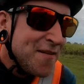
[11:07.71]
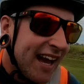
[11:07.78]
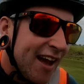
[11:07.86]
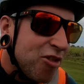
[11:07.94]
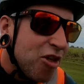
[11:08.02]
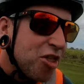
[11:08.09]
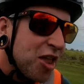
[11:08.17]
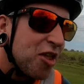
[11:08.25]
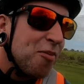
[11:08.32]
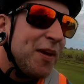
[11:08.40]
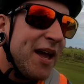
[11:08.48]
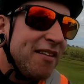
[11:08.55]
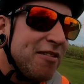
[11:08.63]
I just
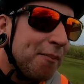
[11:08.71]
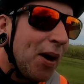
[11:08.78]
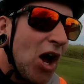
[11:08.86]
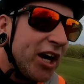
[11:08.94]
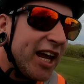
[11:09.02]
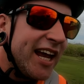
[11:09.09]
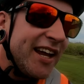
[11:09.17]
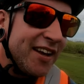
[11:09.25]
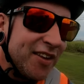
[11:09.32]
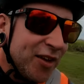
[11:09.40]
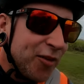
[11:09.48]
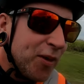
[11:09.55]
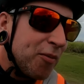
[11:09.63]
explained to Bonnie
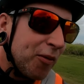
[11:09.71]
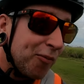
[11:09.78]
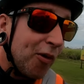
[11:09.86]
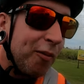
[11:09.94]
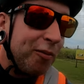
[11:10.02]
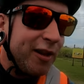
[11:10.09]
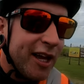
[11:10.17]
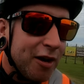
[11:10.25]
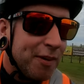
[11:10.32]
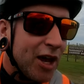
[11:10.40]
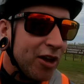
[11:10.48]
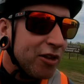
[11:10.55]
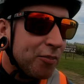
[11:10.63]
that we were probably gonna
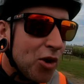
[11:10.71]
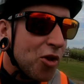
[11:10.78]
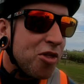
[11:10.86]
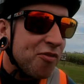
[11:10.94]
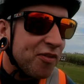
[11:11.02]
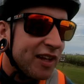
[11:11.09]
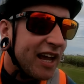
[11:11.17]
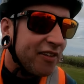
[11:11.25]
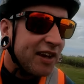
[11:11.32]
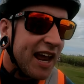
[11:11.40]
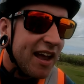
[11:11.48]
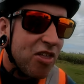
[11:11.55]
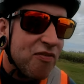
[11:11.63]
be on the Bruce for like
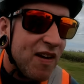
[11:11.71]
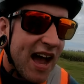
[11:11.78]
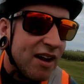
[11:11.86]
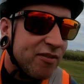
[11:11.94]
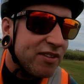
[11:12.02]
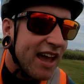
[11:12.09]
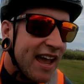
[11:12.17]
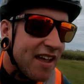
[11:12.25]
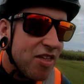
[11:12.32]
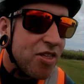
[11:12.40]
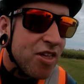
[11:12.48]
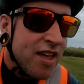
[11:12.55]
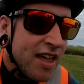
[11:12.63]
the next 5
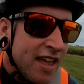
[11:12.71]
days.